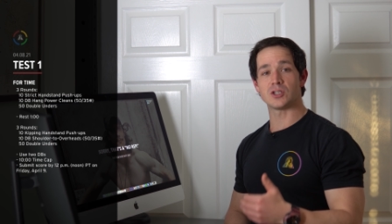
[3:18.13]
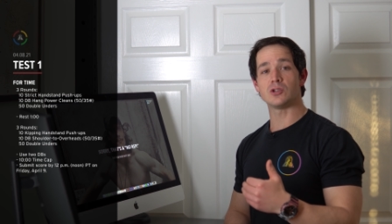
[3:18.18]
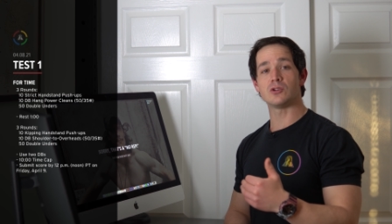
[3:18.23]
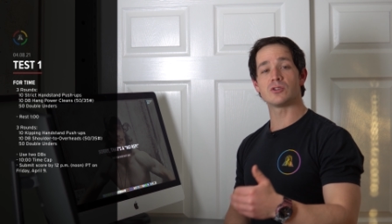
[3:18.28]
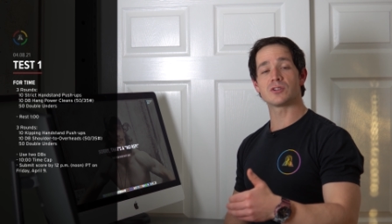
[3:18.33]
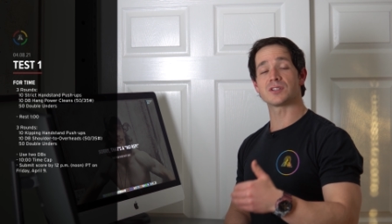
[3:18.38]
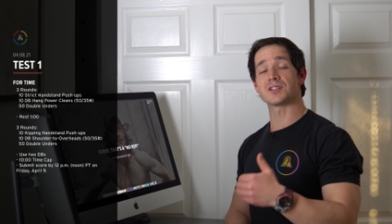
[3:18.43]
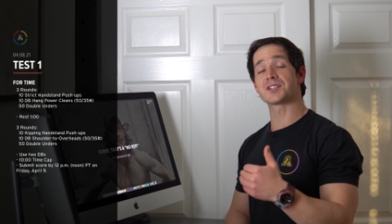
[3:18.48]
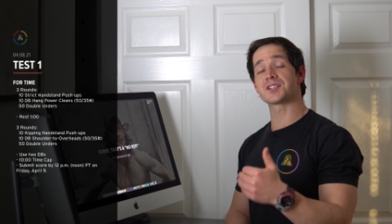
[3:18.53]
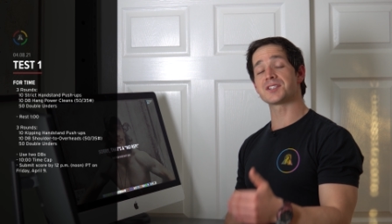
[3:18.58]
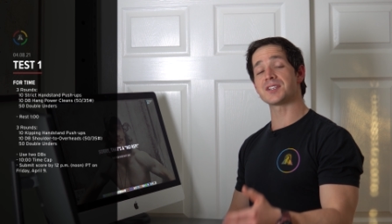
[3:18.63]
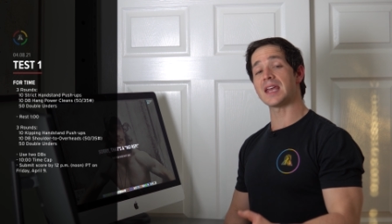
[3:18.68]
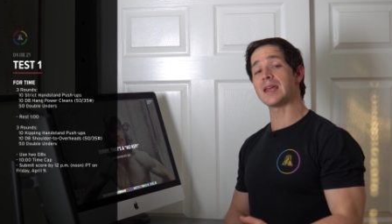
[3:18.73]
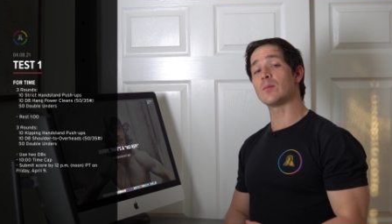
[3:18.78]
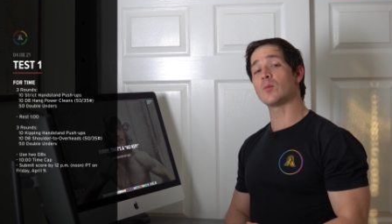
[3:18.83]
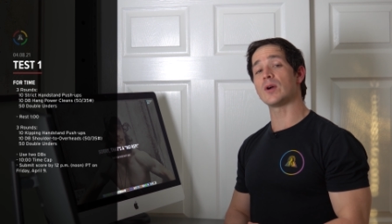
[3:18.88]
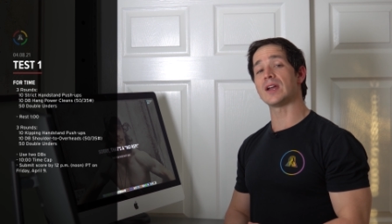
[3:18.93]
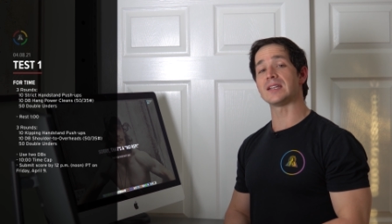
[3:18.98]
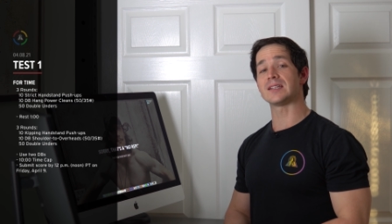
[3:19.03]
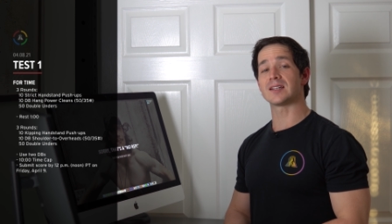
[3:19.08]
You use the
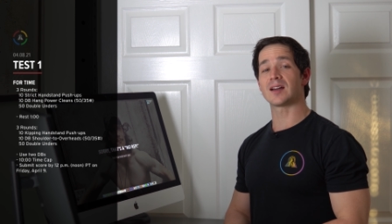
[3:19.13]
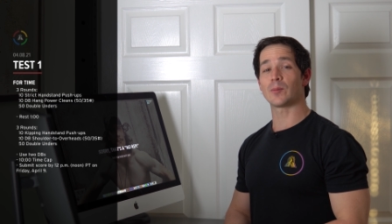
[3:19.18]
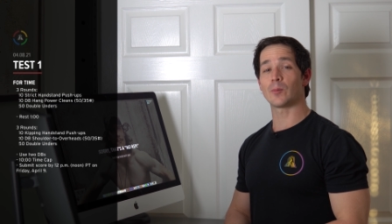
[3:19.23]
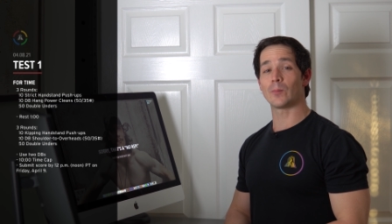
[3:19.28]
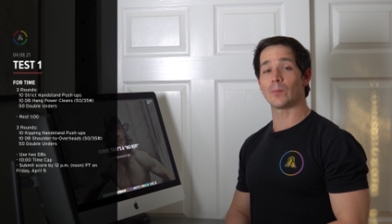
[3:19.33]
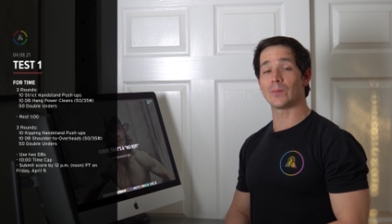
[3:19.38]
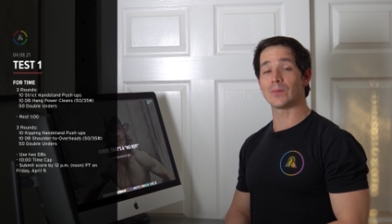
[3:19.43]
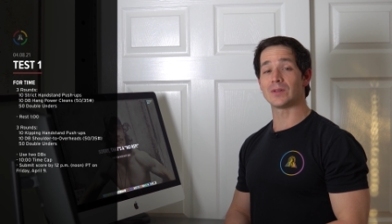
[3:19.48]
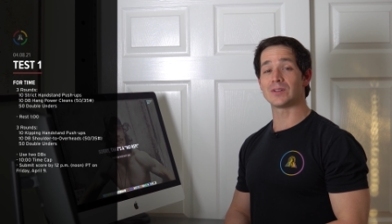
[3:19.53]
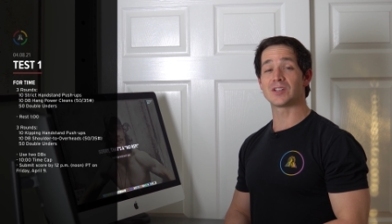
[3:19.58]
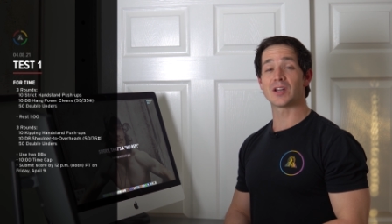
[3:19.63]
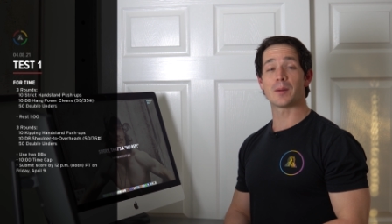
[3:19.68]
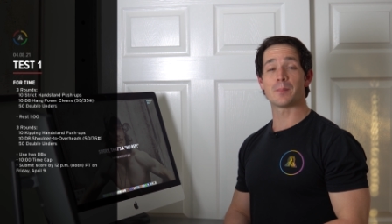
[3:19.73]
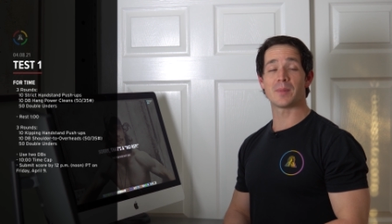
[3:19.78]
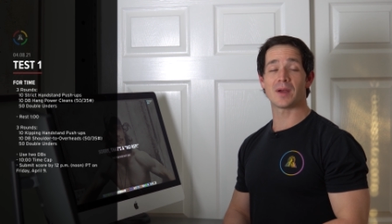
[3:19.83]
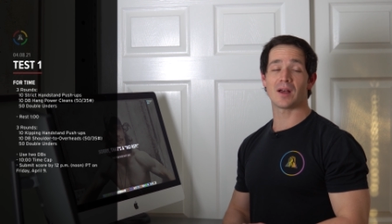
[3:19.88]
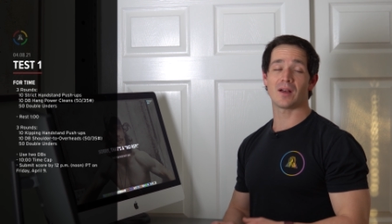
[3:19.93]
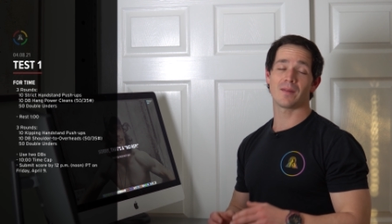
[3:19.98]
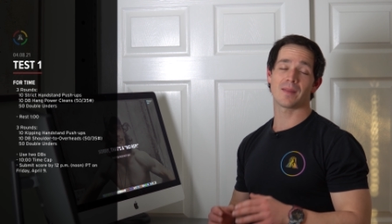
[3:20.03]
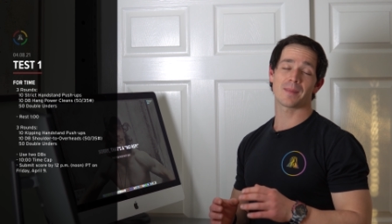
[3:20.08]
same weight
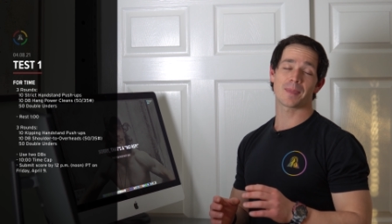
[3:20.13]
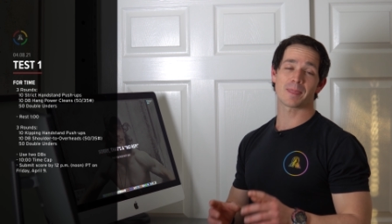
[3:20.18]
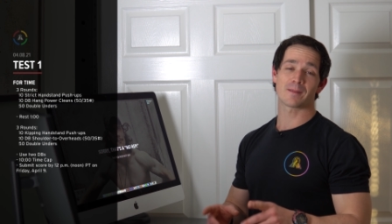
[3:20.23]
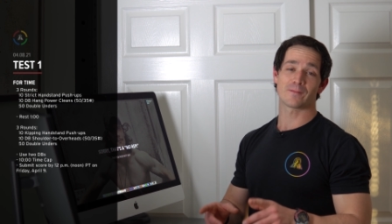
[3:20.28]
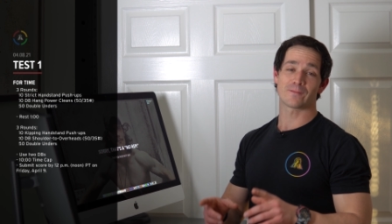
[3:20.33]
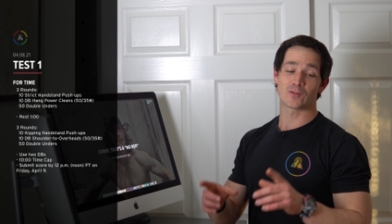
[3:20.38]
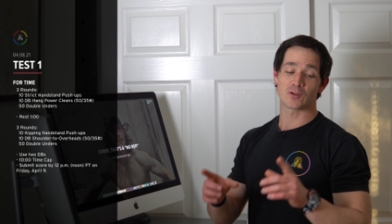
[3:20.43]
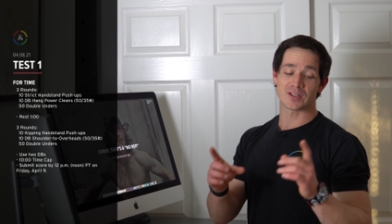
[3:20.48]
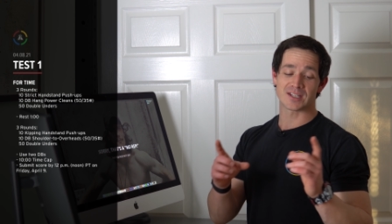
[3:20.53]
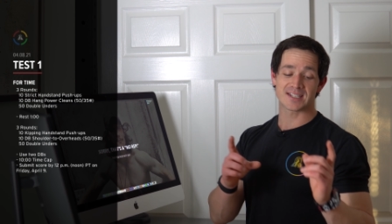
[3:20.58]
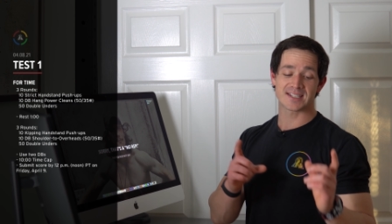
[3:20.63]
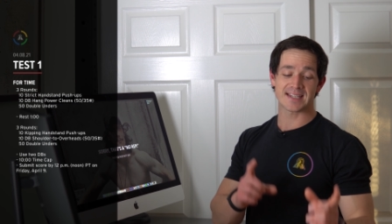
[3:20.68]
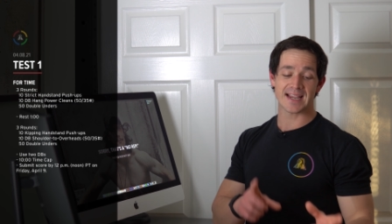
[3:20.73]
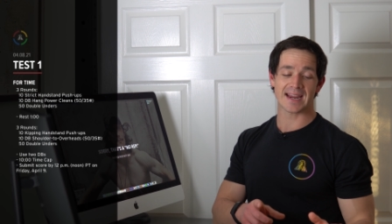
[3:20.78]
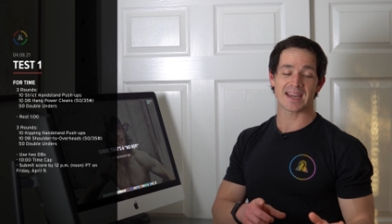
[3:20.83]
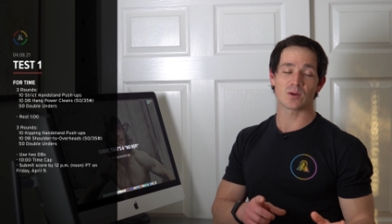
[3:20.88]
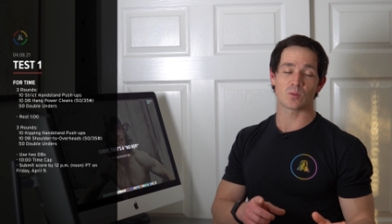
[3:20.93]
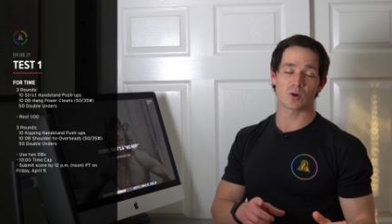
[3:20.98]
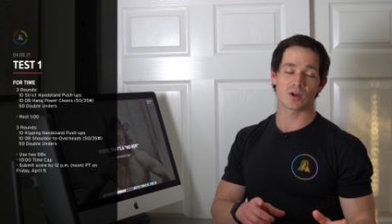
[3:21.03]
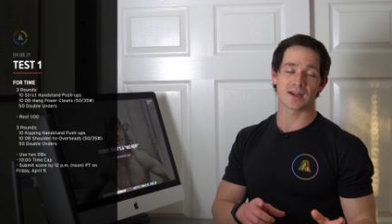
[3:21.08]
dumbbell for the
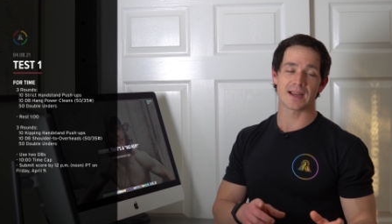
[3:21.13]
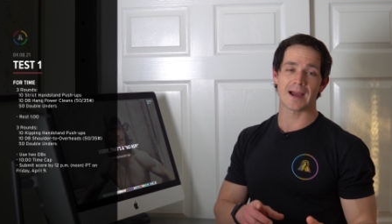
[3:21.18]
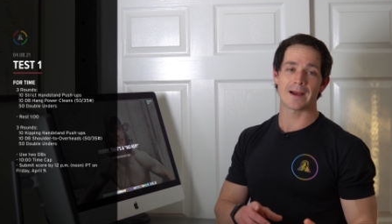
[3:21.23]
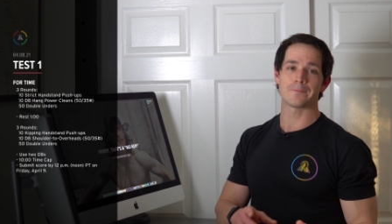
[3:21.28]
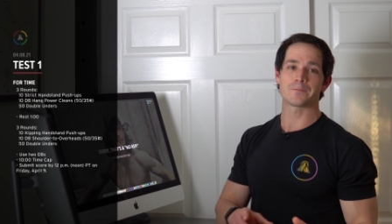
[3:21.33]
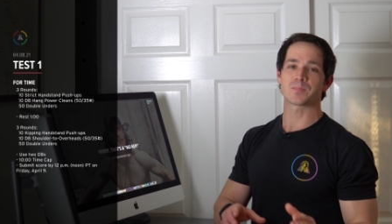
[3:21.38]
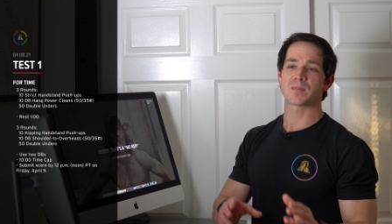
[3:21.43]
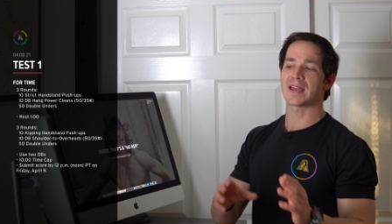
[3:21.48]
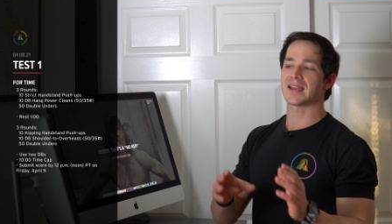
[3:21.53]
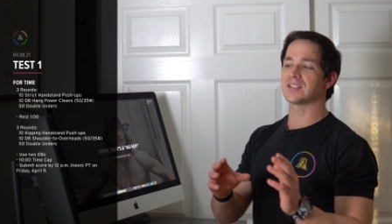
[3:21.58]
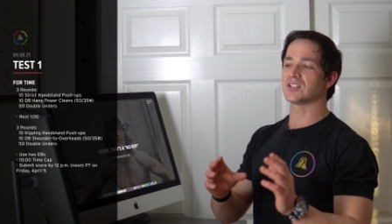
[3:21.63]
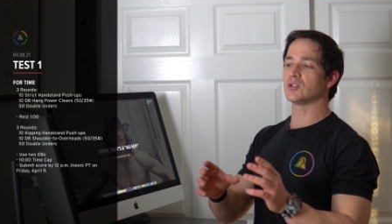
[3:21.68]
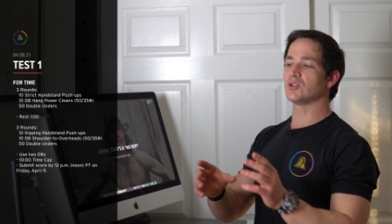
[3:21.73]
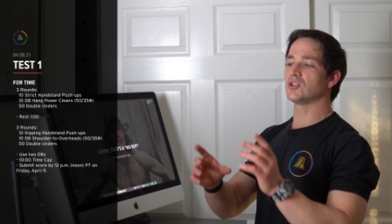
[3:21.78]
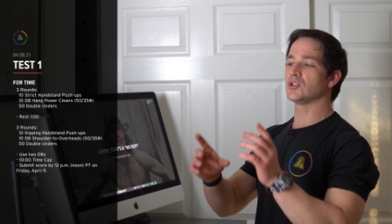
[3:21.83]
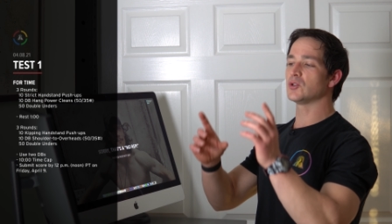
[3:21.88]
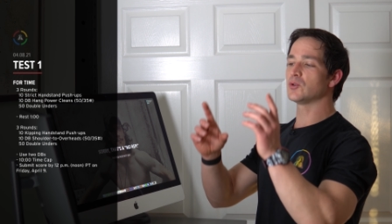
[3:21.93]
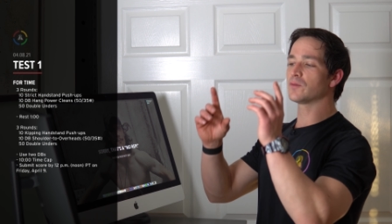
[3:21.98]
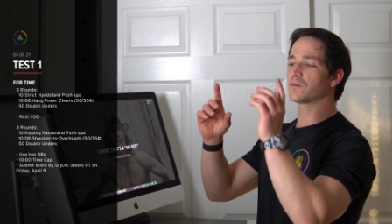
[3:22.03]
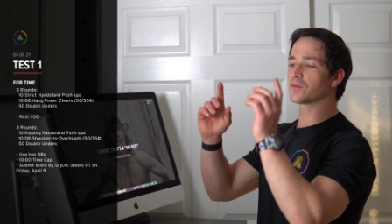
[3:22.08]
second workout as you
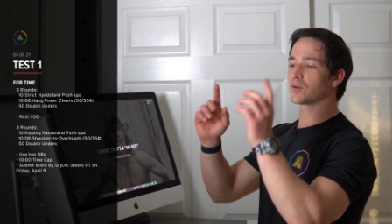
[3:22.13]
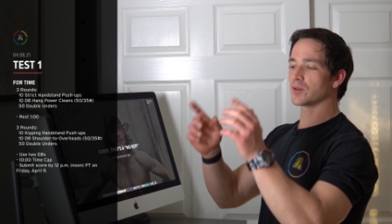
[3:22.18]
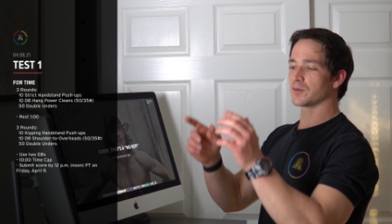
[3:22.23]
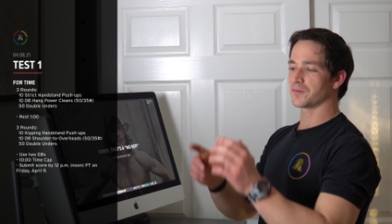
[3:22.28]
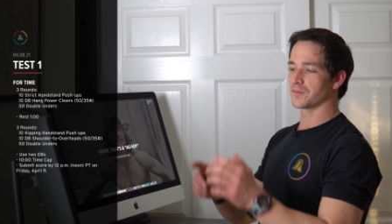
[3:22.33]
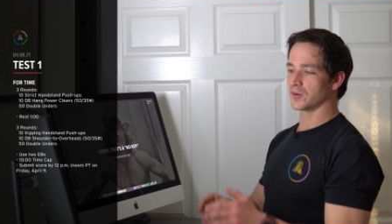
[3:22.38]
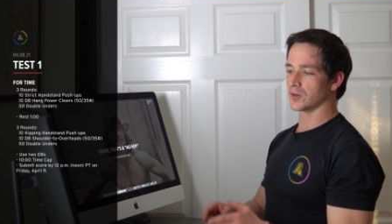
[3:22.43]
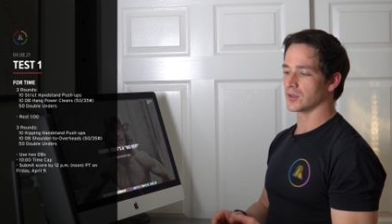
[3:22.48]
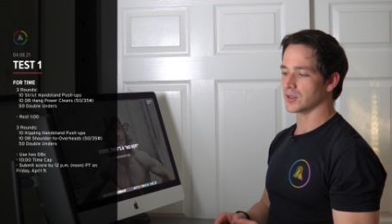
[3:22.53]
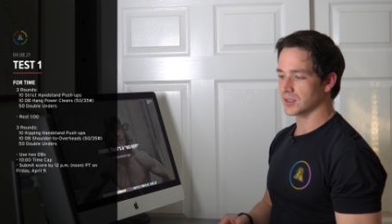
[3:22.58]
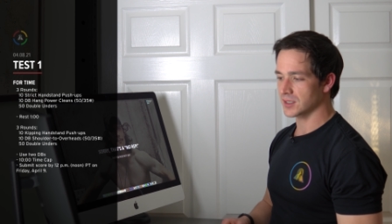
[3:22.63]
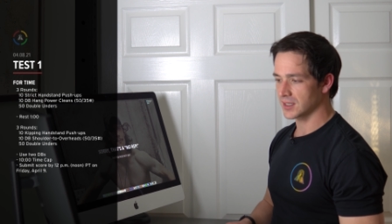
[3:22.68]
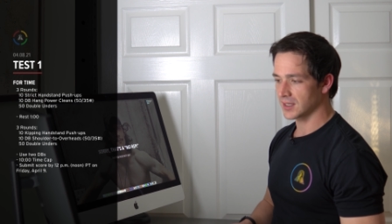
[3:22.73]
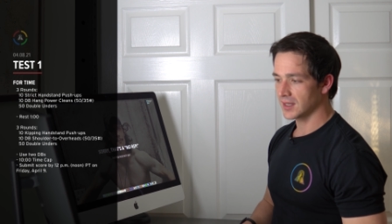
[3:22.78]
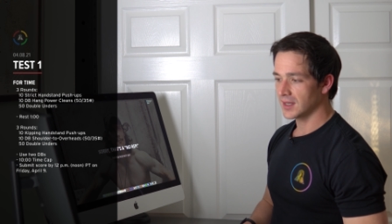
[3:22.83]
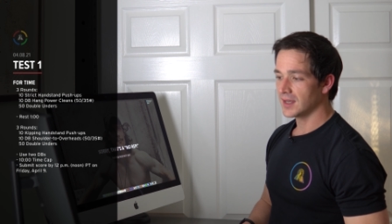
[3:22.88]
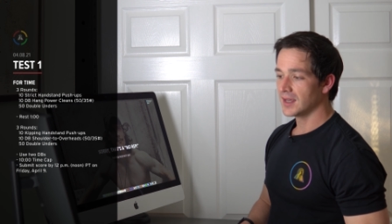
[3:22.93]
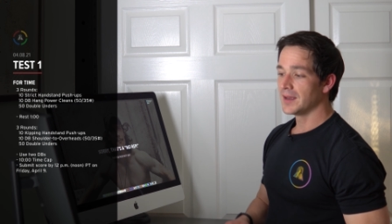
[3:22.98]
do for the first.